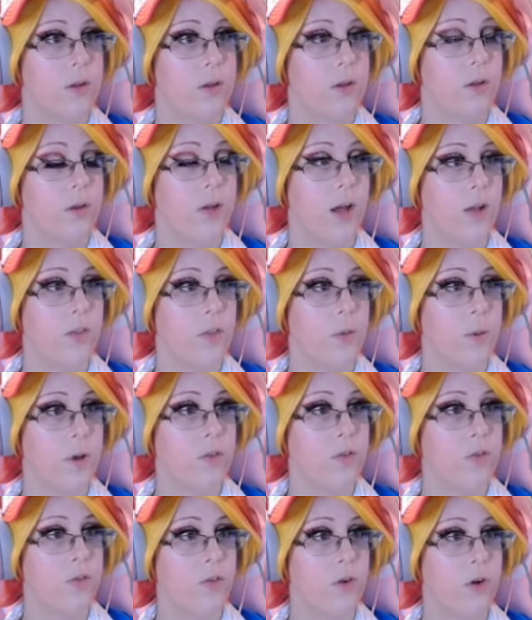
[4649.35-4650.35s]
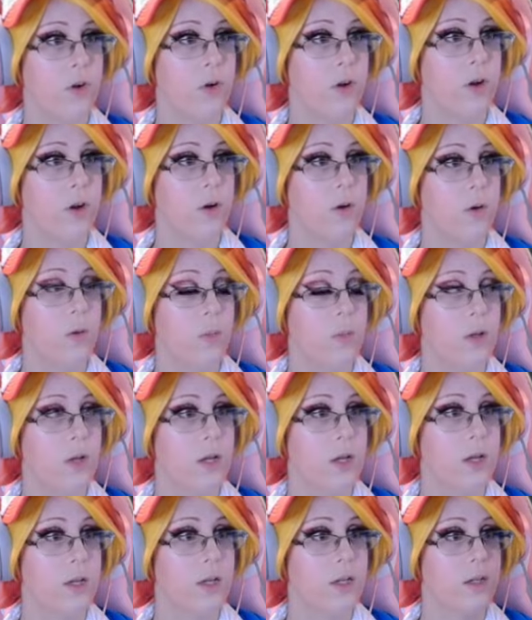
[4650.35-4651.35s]
Not the best photo,
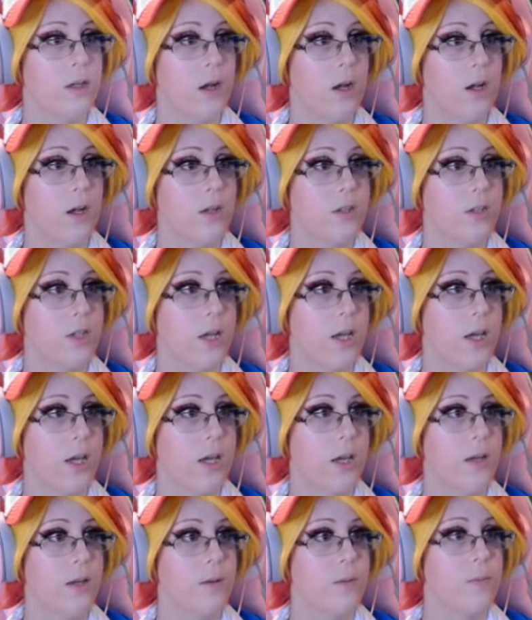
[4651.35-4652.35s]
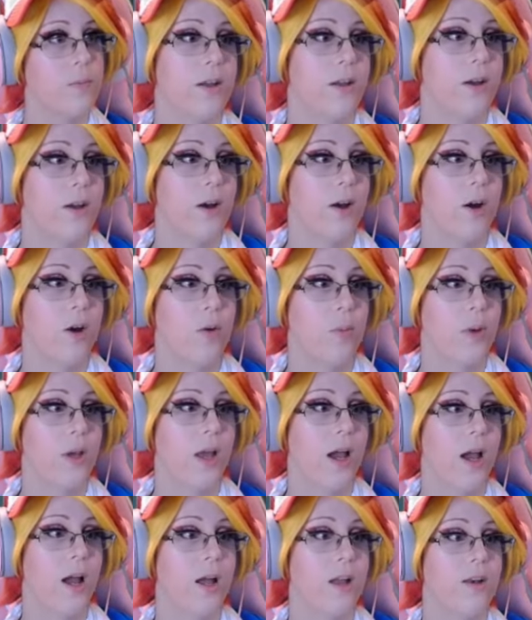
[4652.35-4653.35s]
but I'll take it. Oh my
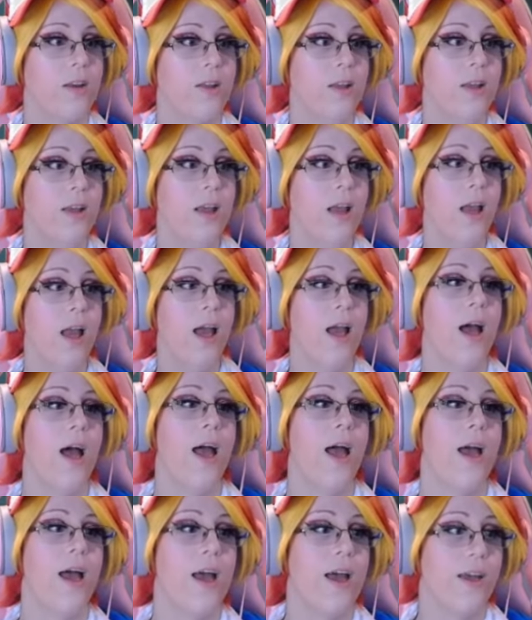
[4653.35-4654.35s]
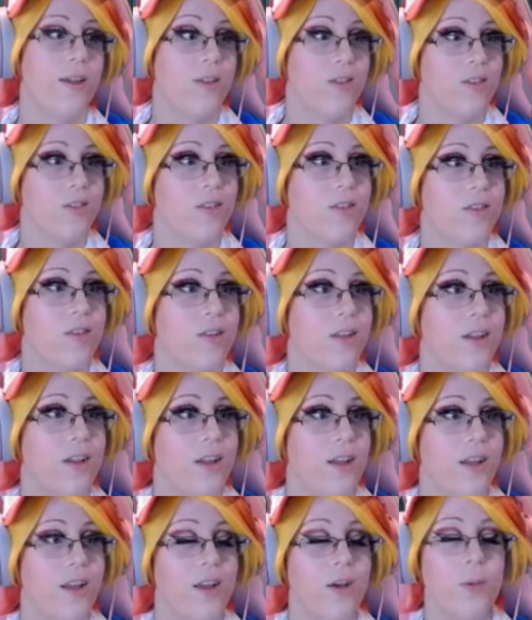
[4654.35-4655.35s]
god. Yes!
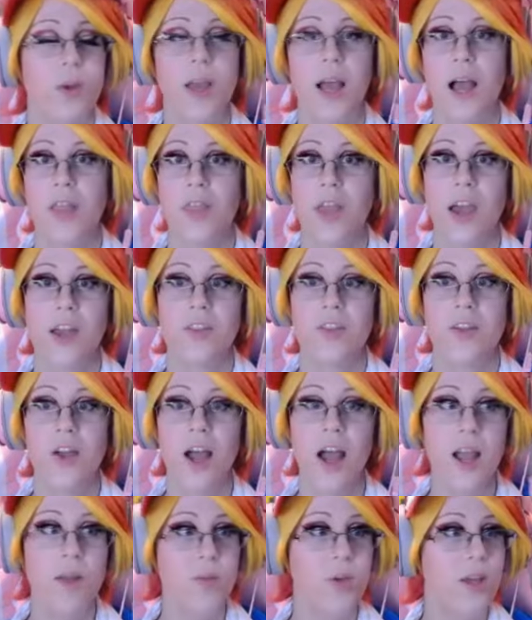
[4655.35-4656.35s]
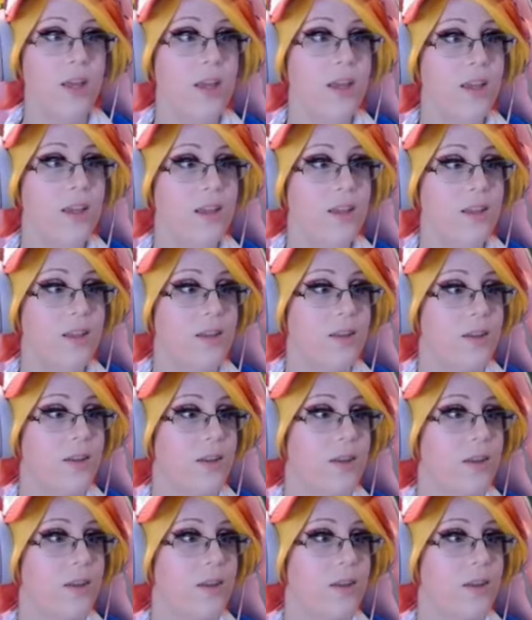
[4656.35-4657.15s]
We got that diamond!